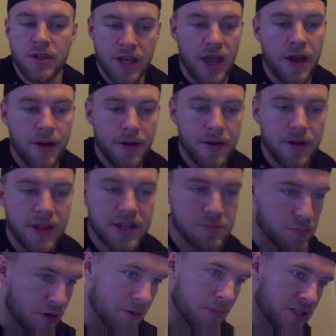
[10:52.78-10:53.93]
yeah, that's
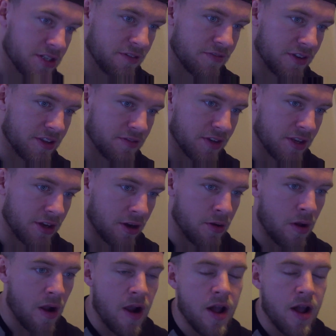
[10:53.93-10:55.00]
pretty much it for this video.